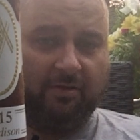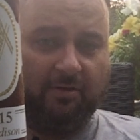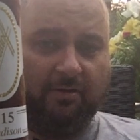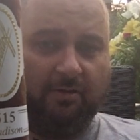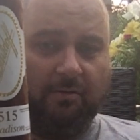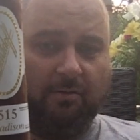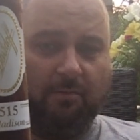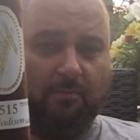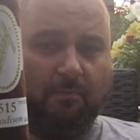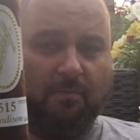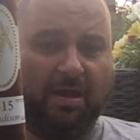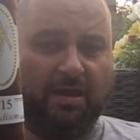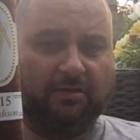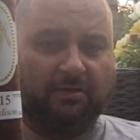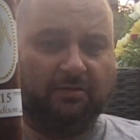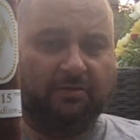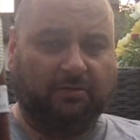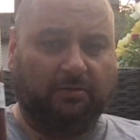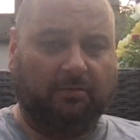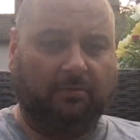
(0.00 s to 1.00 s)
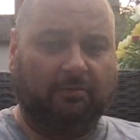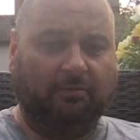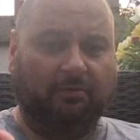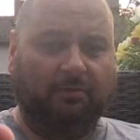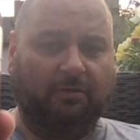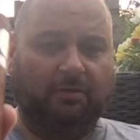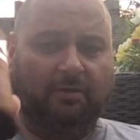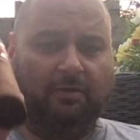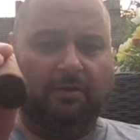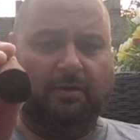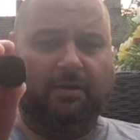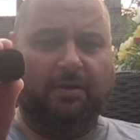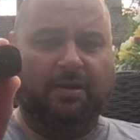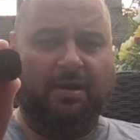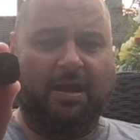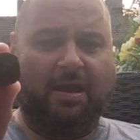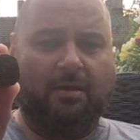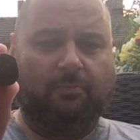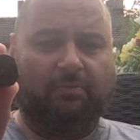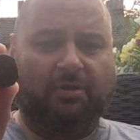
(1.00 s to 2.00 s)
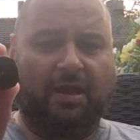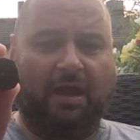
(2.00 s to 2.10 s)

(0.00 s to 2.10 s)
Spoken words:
Madison, named